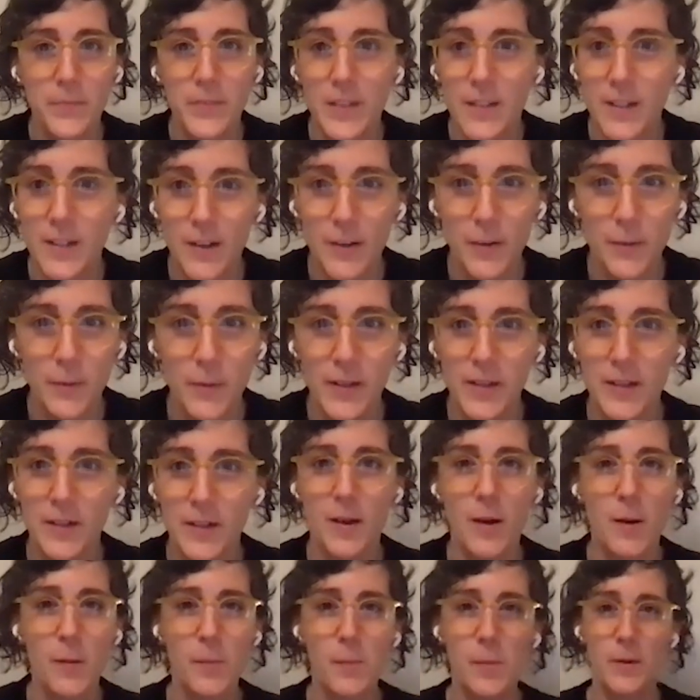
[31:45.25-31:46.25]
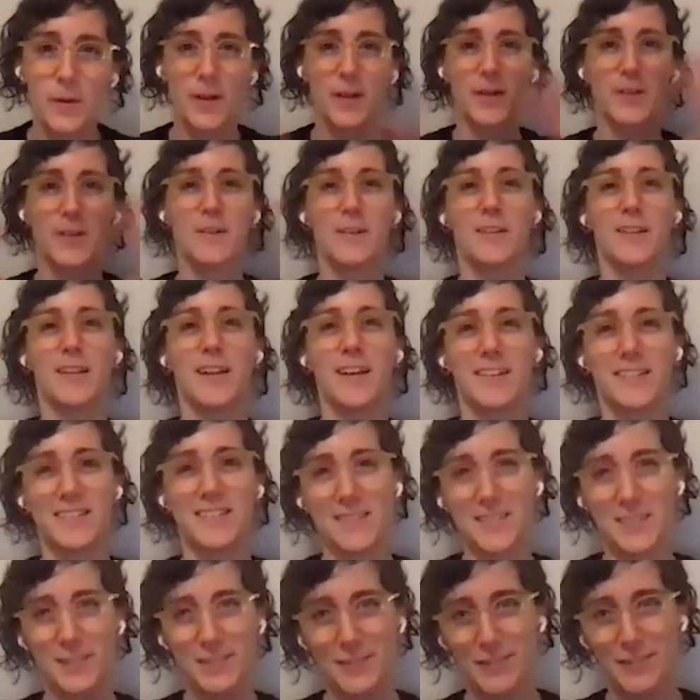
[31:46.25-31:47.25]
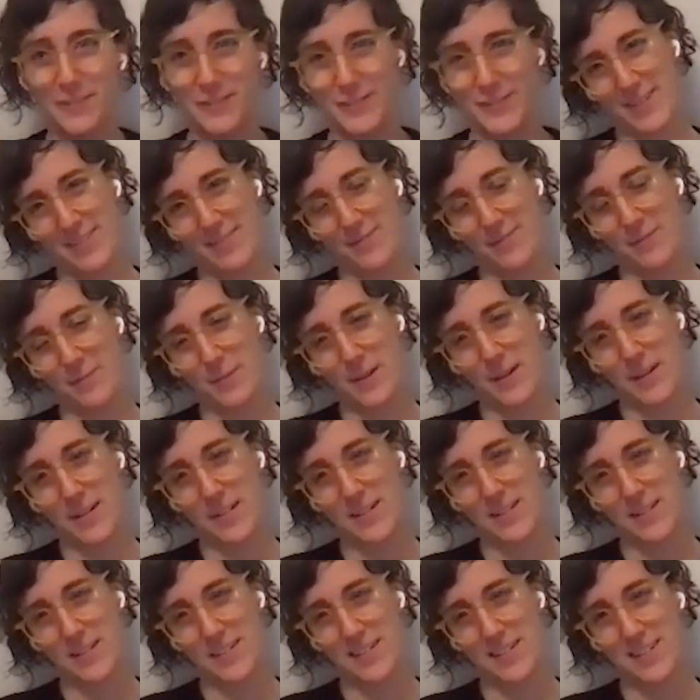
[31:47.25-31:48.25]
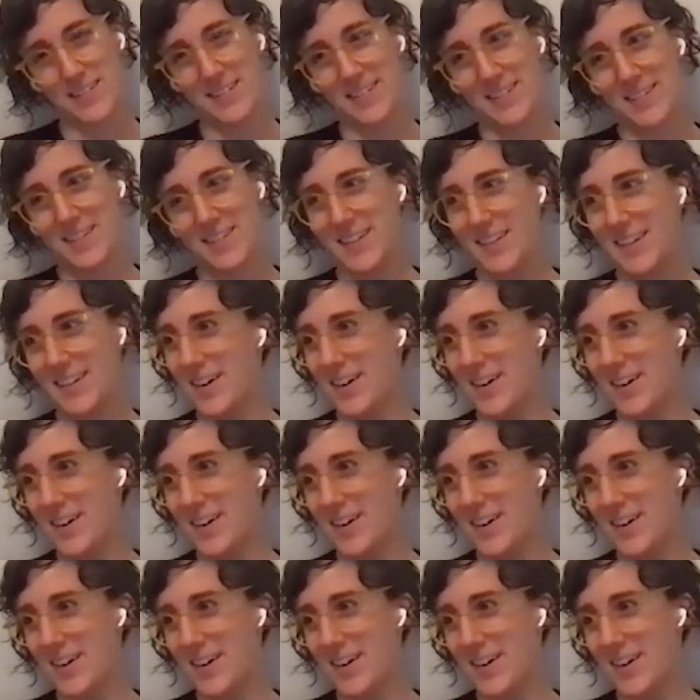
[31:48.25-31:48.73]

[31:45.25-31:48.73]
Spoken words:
we can all put our collective information and